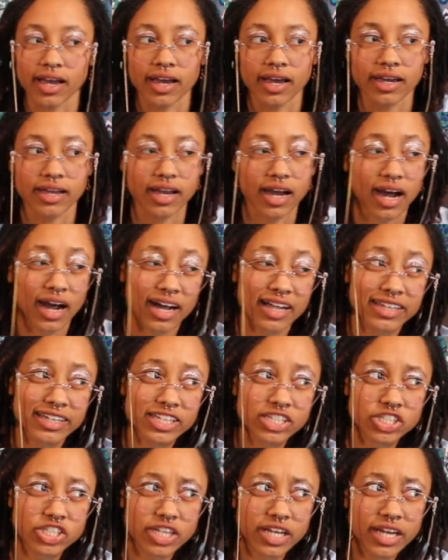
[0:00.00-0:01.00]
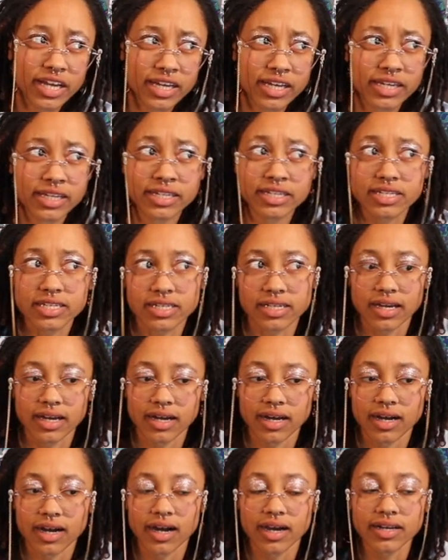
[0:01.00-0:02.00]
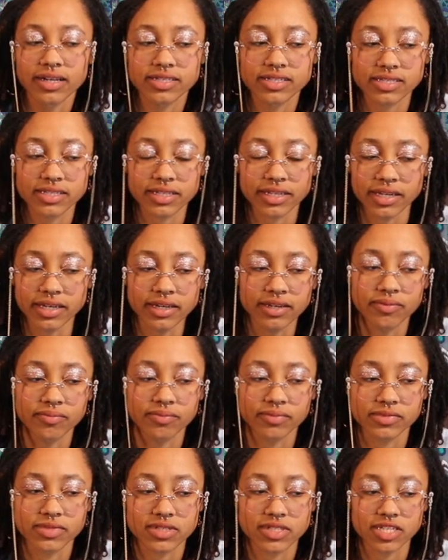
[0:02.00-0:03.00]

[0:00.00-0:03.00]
uh, at college, and honestly,